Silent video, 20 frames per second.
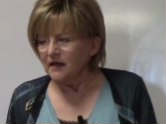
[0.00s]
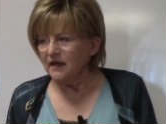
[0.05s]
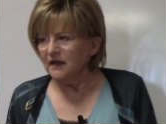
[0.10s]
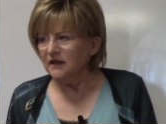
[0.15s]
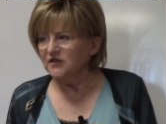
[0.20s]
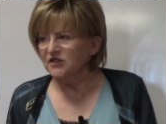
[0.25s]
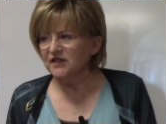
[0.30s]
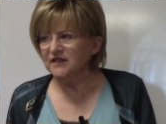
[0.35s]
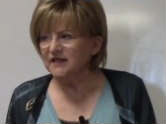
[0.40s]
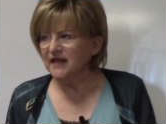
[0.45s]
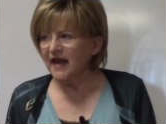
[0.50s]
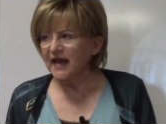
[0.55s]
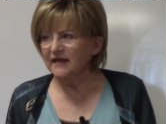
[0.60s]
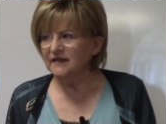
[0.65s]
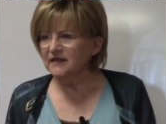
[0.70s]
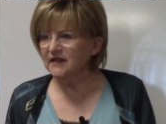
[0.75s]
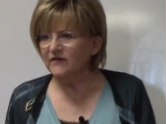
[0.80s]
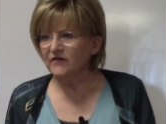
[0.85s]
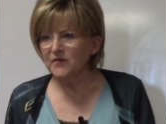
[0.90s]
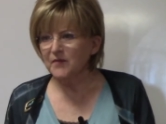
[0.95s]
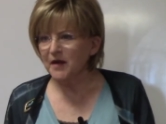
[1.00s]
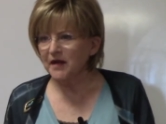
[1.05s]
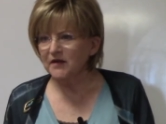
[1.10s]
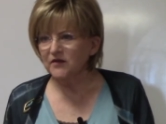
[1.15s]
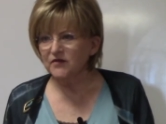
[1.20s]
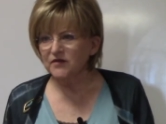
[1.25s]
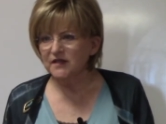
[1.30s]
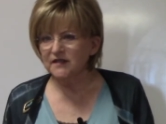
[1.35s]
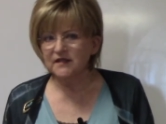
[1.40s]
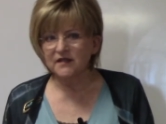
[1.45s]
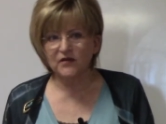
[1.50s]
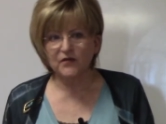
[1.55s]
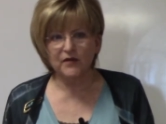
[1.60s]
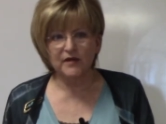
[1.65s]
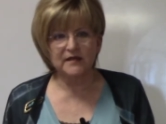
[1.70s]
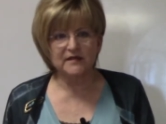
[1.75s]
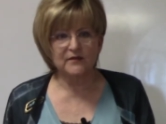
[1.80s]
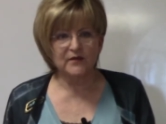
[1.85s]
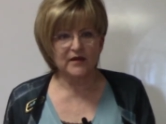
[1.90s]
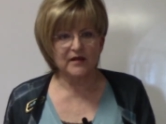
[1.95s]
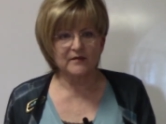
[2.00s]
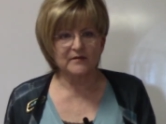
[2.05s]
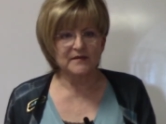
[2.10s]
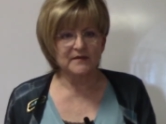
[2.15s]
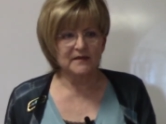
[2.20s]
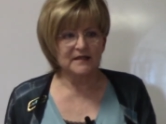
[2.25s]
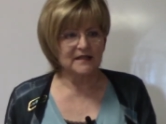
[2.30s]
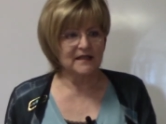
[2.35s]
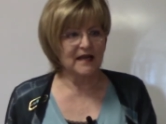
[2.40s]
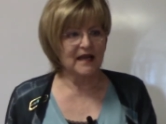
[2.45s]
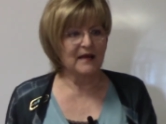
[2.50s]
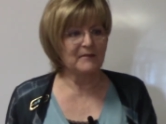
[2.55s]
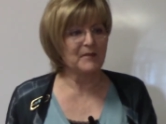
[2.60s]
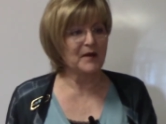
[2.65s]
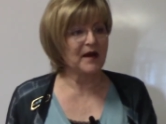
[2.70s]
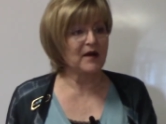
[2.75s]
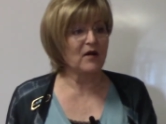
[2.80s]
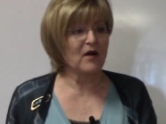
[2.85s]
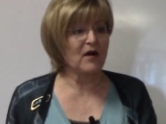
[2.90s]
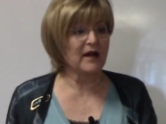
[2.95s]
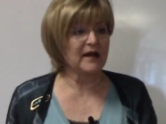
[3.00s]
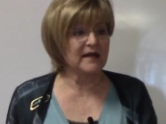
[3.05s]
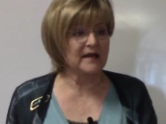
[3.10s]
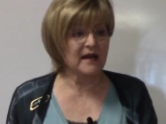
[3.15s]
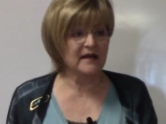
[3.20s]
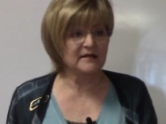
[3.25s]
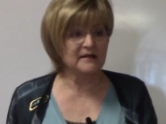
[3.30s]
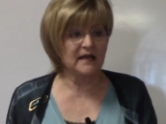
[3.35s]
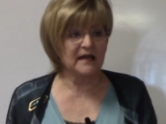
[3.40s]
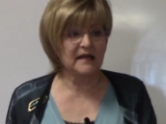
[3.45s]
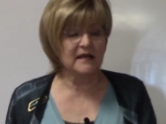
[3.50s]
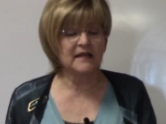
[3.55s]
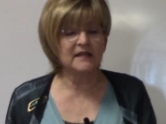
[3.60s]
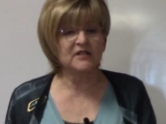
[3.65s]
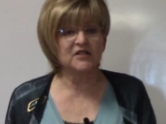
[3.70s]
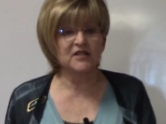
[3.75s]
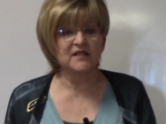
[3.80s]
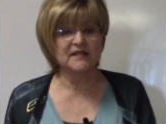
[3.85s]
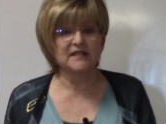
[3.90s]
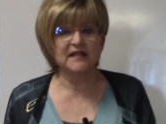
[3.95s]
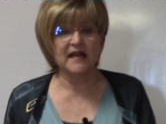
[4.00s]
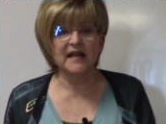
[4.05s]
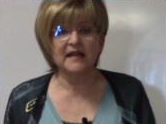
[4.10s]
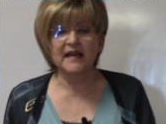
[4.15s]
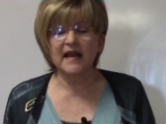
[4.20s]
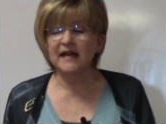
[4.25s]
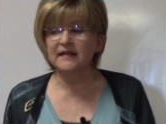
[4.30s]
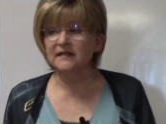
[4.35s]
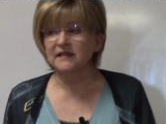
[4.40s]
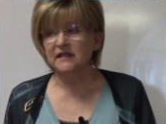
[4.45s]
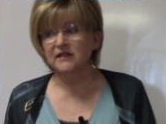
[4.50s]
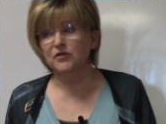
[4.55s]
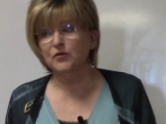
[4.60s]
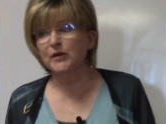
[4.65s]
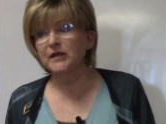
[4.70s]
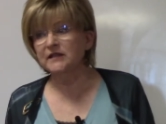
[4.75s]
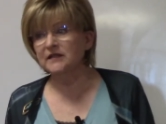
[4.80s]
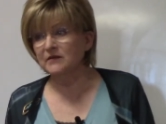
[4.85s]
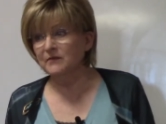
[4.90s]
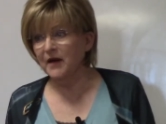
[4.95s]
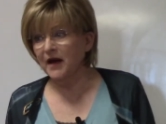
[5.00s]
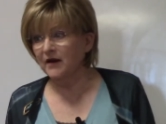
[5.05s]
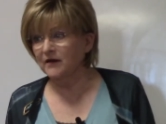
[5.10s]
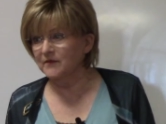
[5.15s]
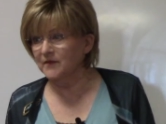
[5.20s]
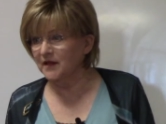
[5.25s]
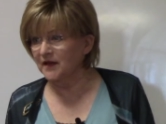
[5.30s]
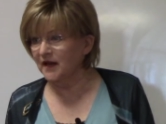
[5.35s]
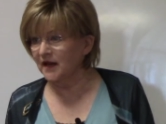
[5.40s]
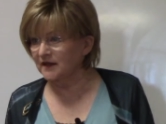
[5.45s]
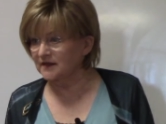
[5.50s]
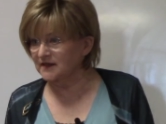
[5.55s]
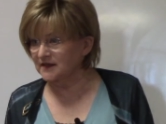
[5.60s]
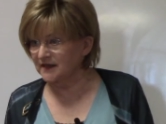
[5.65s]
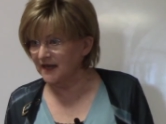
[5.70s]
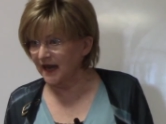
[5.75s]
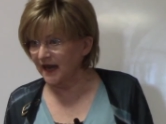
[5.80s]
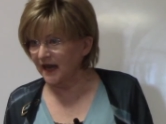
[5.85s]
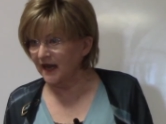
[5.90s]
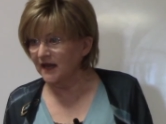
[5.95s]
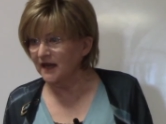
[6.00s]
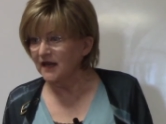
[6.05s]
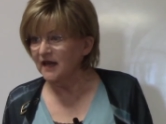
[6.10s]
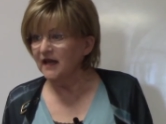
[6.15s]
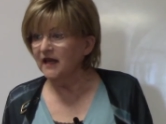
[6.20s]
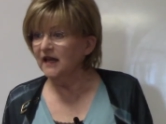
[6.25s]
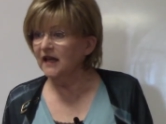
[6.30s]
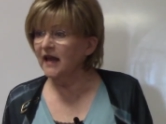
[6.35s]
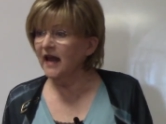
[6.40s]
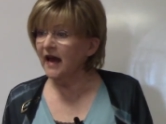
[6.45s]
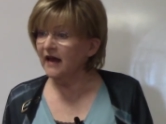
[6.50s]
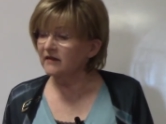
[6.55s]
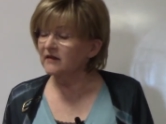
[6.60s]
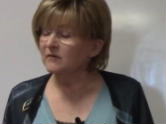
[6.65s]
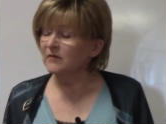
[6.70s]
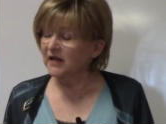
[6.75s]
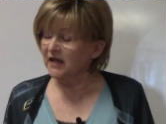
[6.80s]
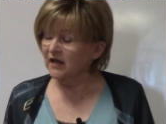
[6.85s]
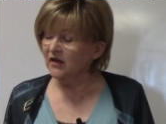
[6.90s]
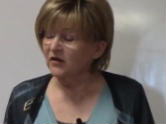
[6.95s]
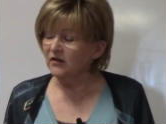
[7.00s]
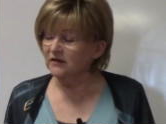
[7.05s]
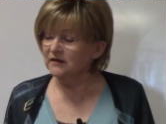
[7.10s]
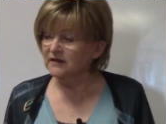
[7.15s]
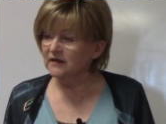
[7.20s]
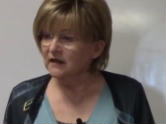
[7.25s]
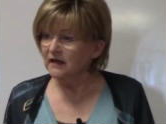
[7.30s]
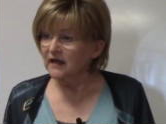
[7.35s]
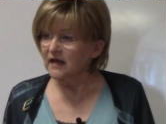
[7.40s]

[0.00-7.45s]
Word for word: Just hates everybody who disagrees with him, but he doesn't. He didn't just say nasty tweets about him the next day. He had them killed.